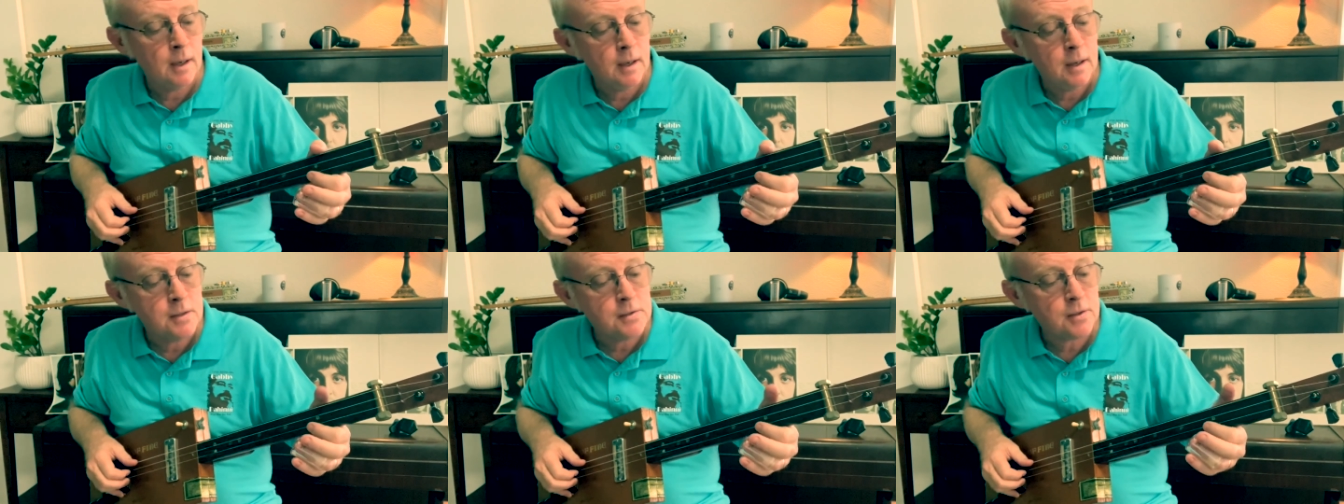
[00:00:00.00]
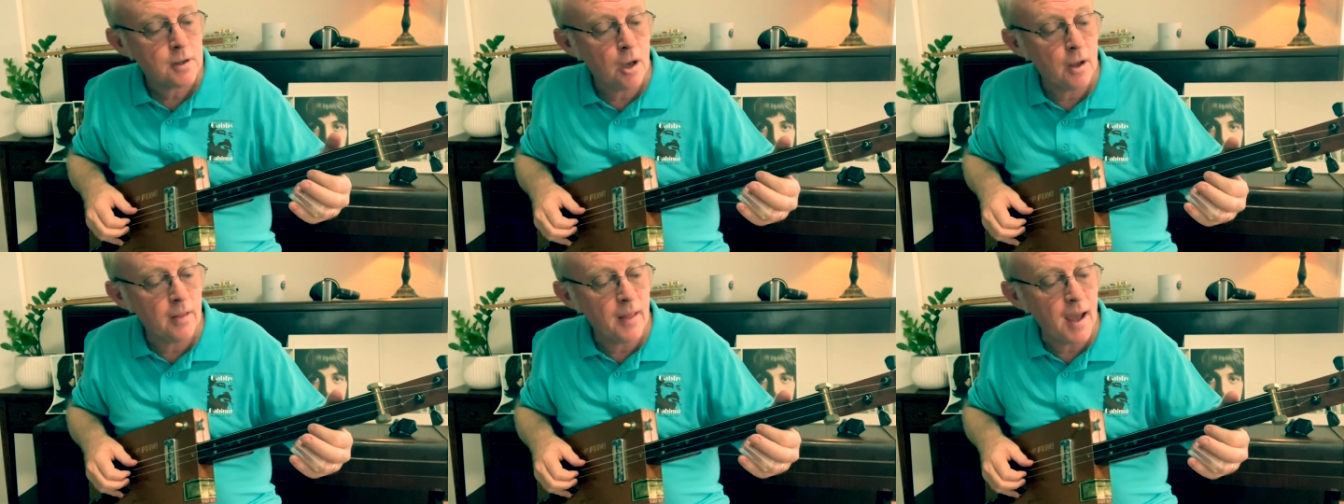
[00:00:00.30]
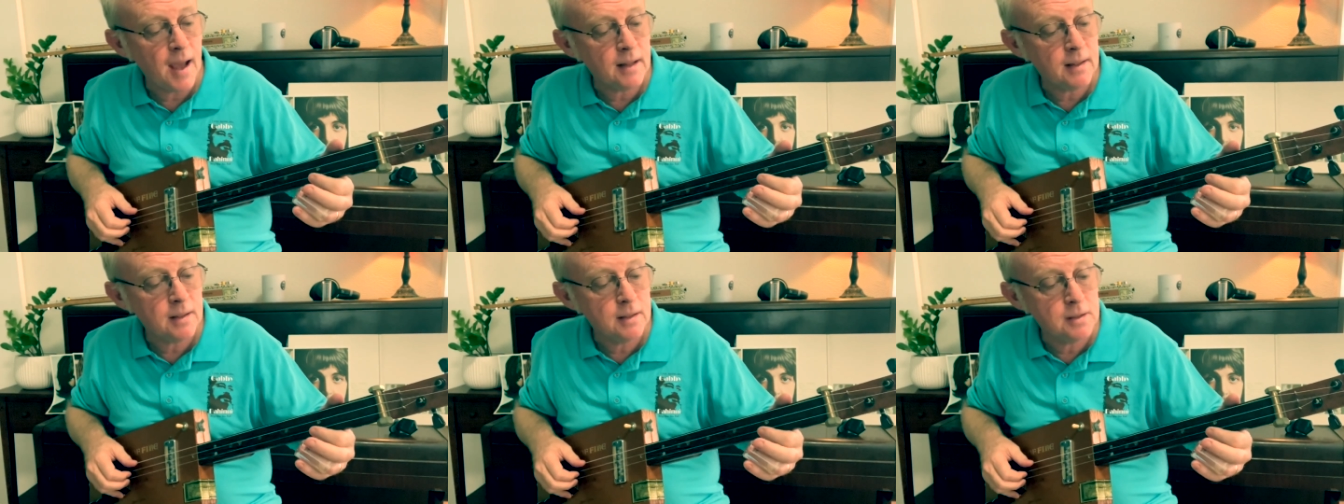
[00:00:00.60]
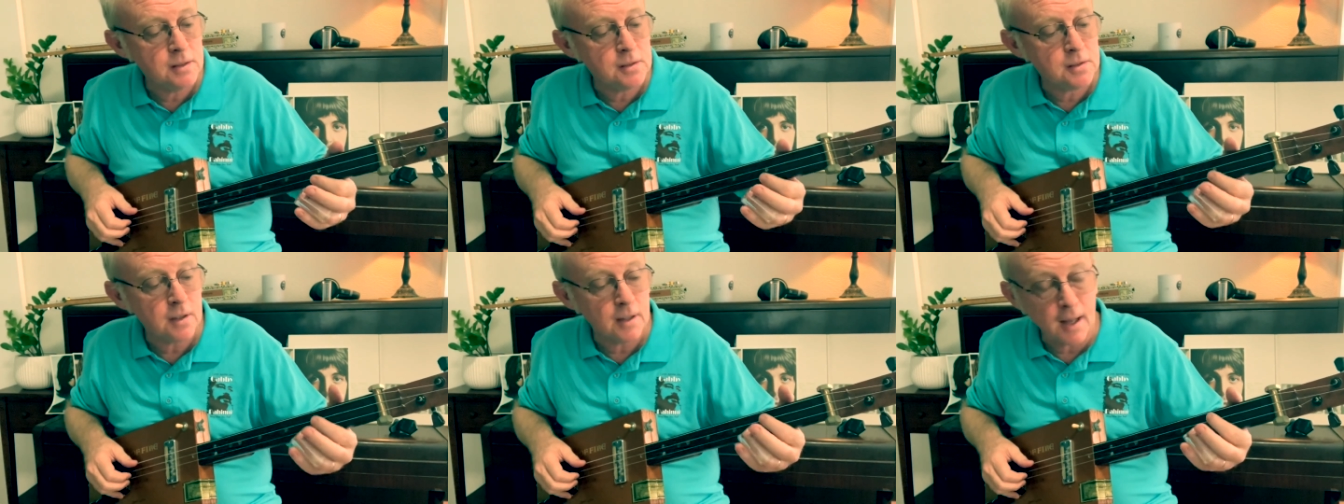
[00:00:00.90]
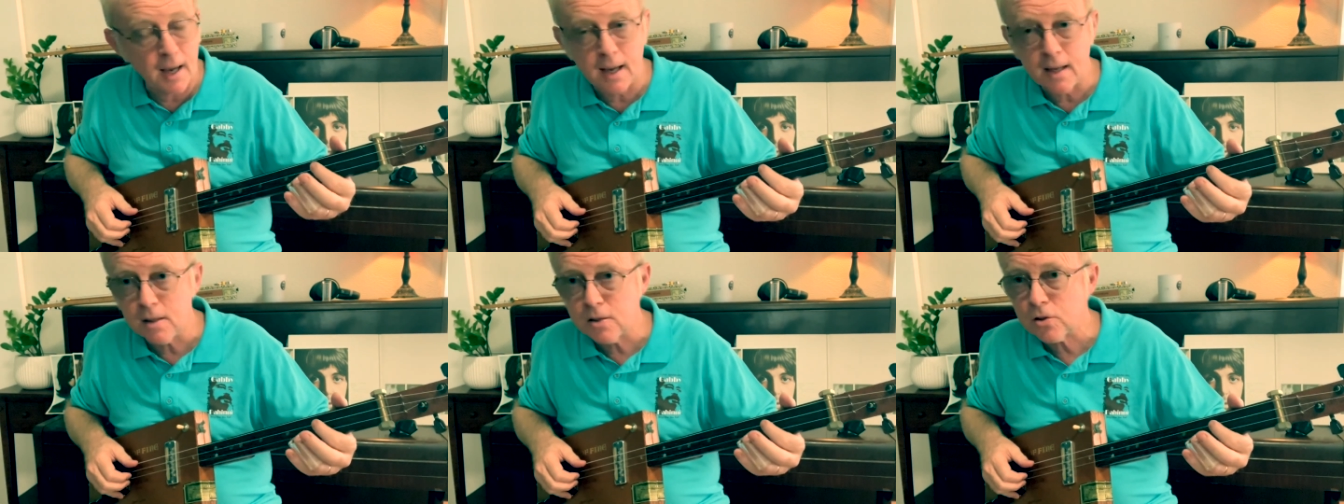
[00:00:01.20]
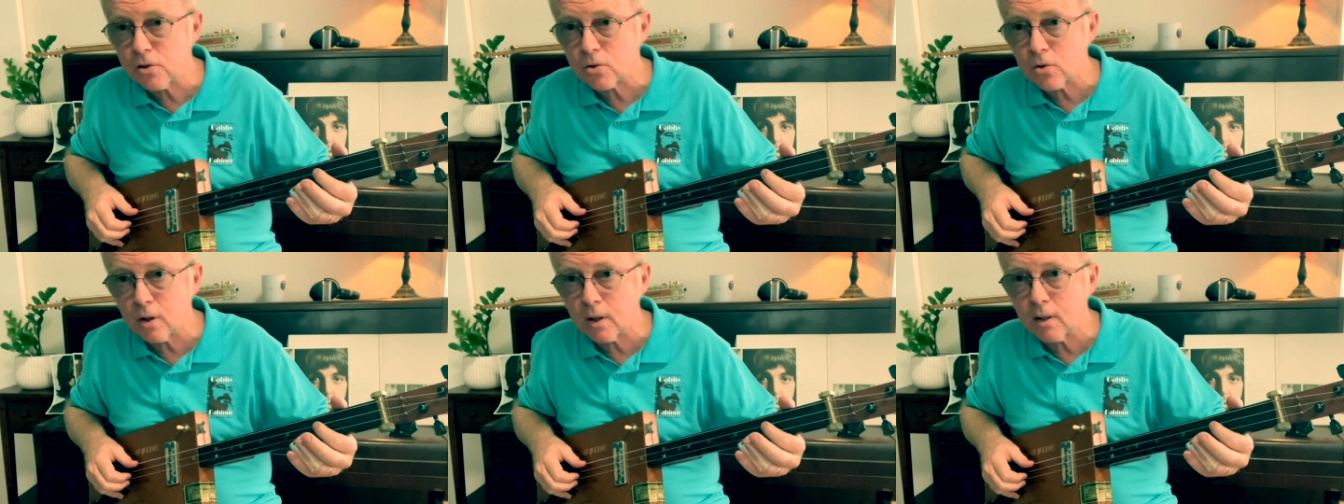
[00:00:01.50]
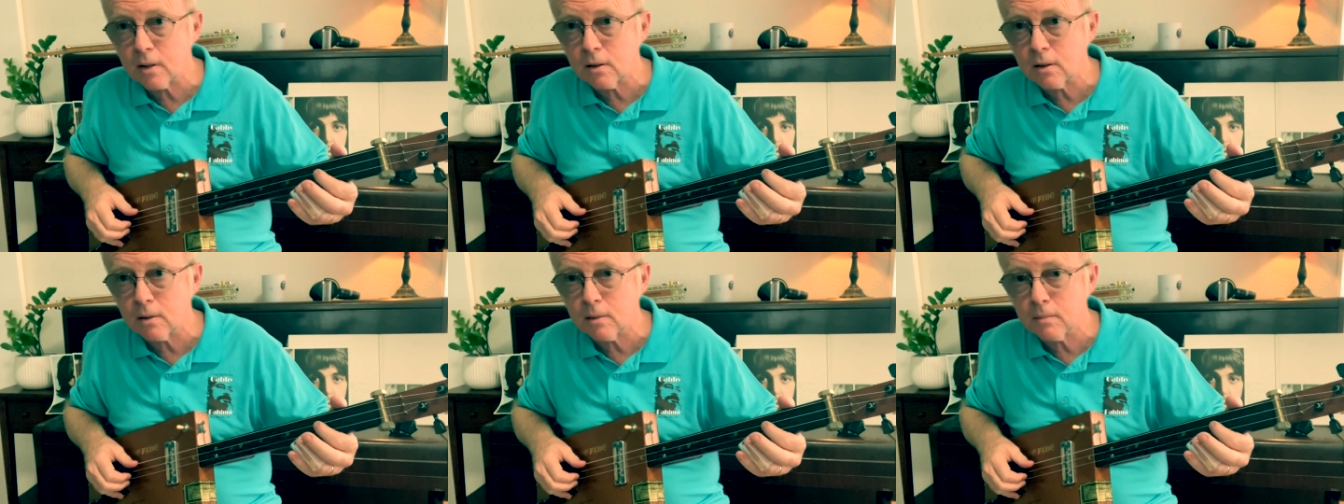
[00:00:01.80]
So that is an A
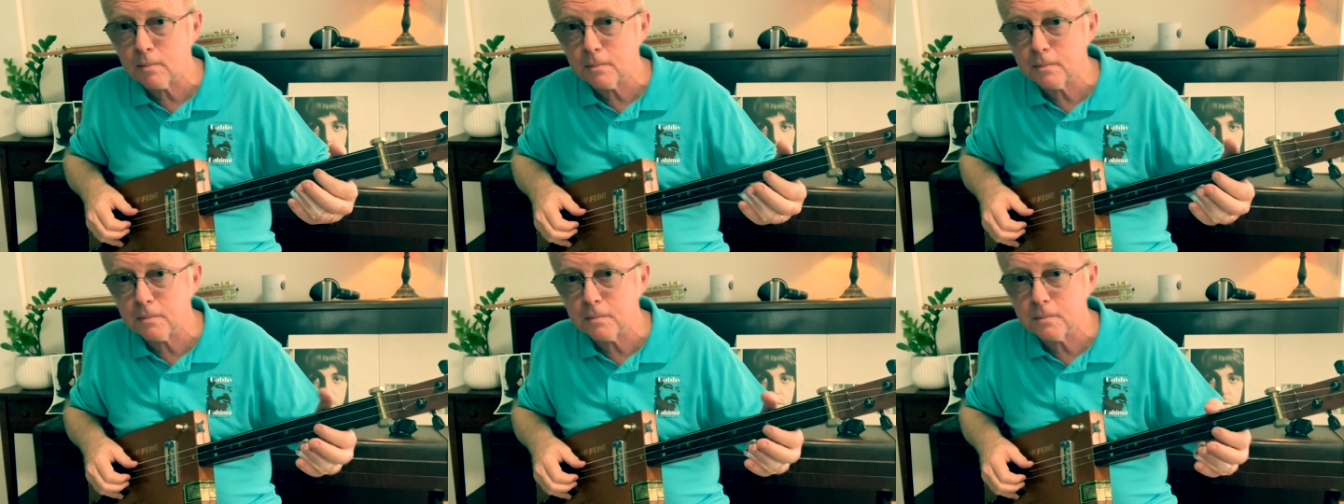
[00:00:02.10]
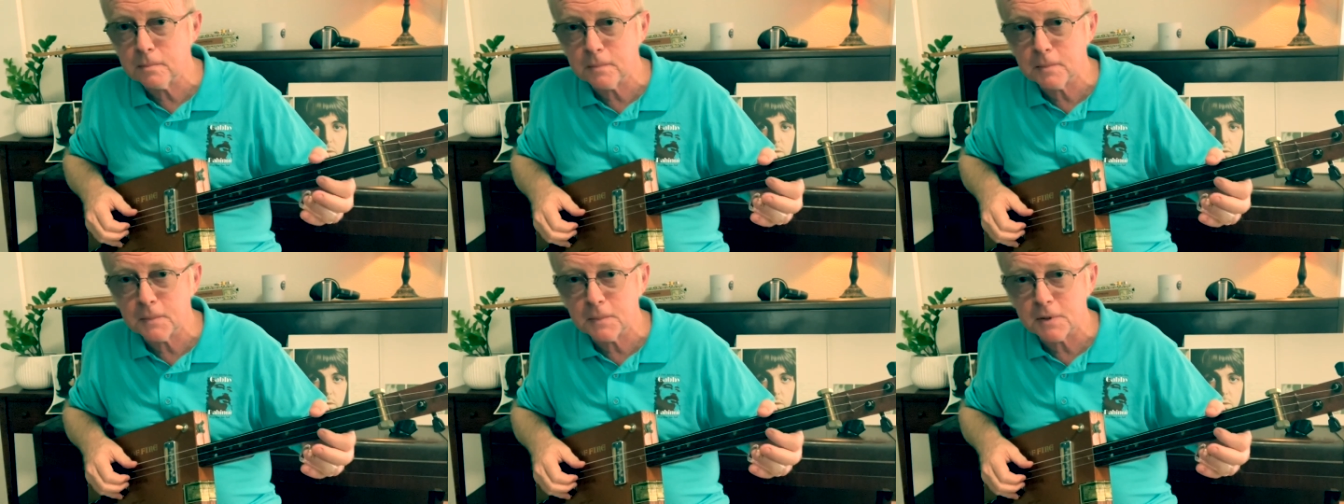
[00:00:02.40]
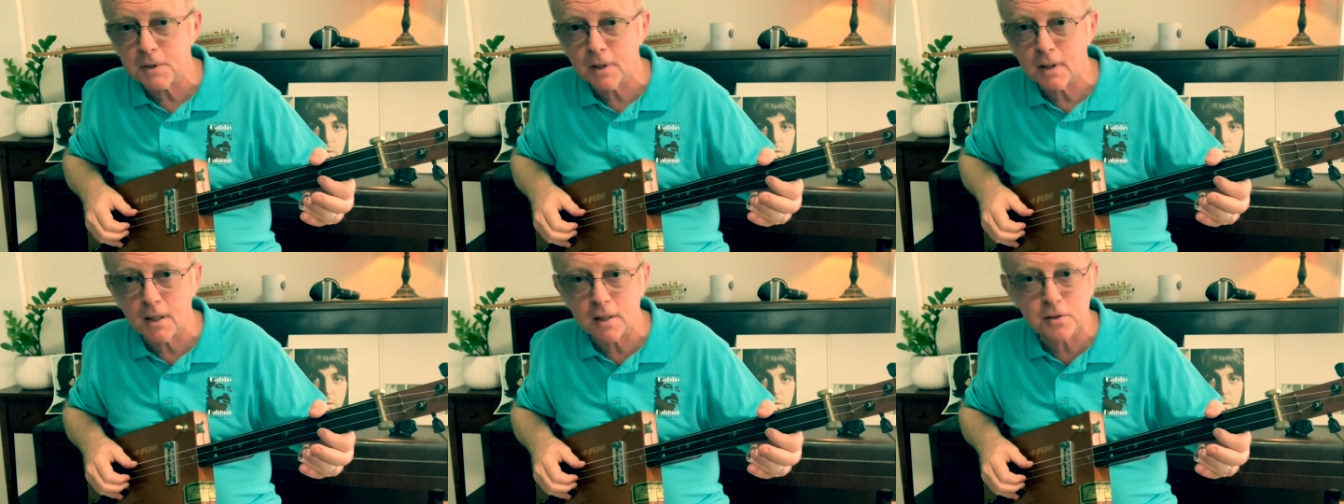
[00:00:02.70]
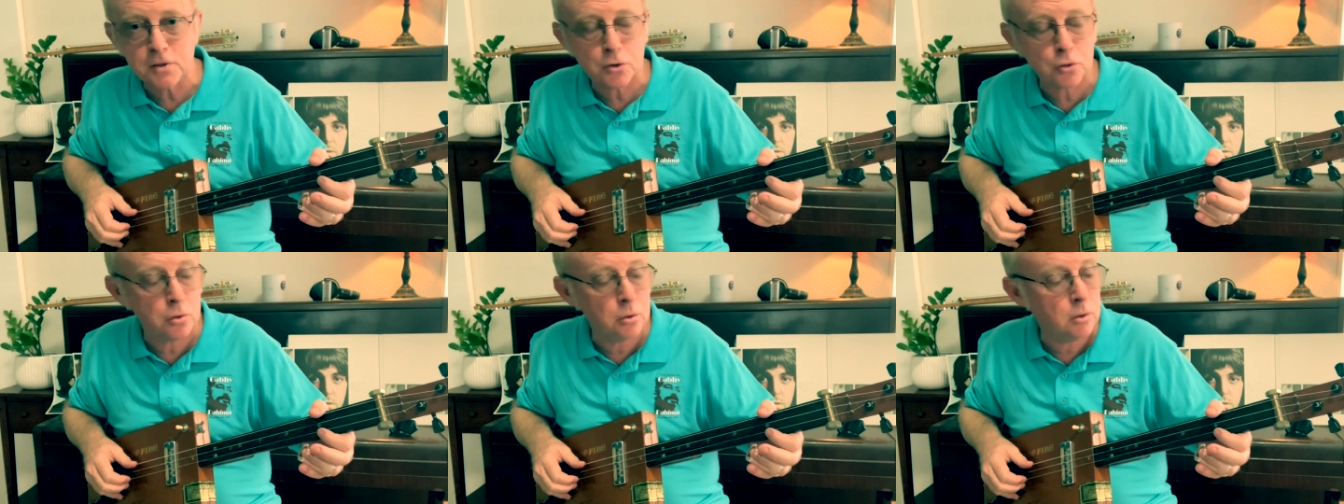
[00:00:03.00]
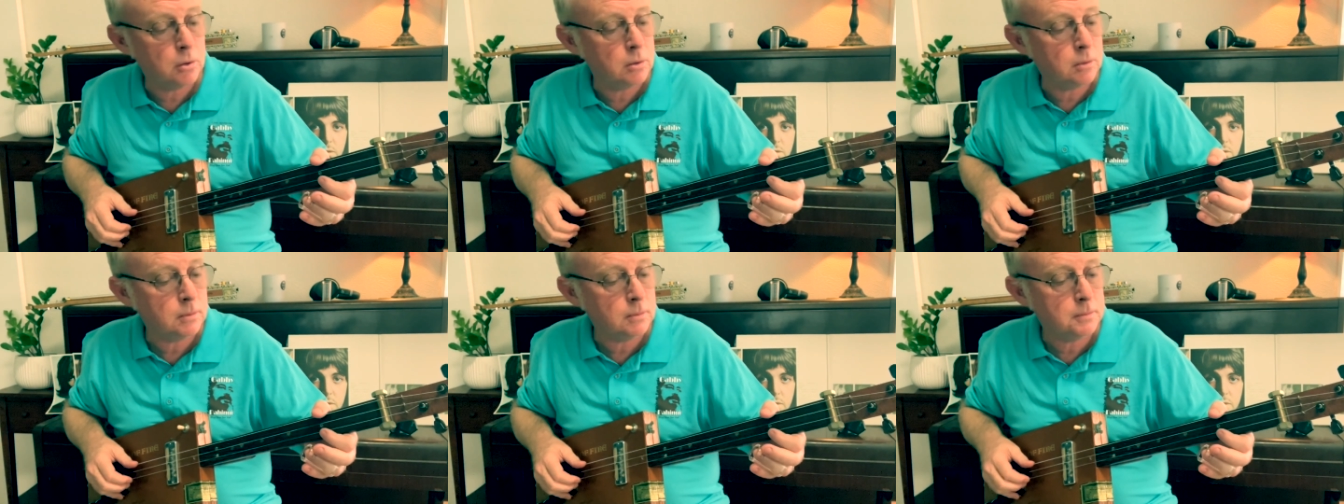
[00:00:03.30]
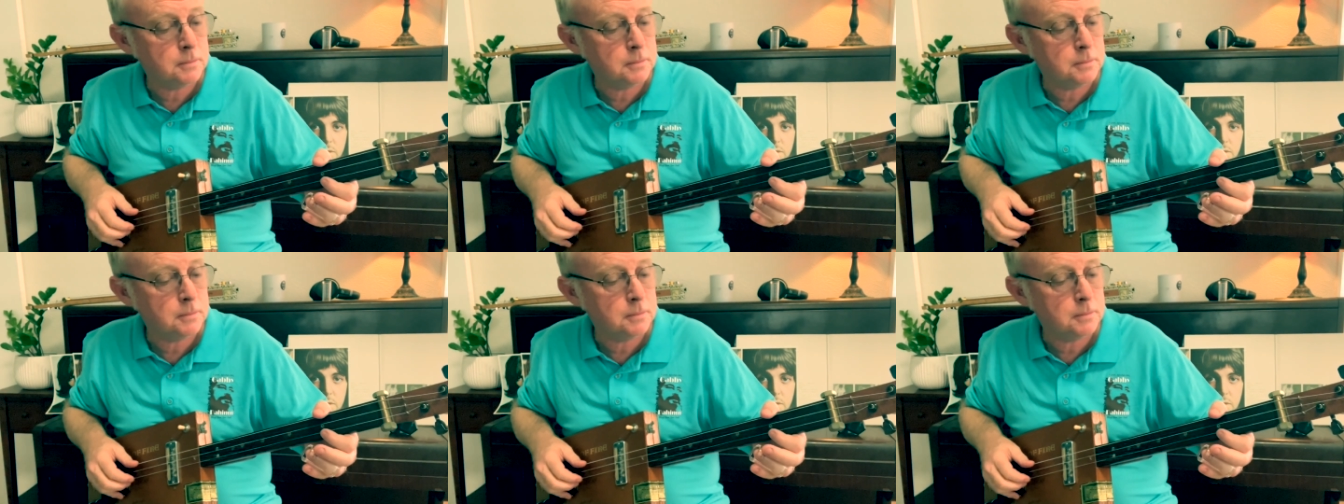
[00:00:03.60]
string. So that's cool.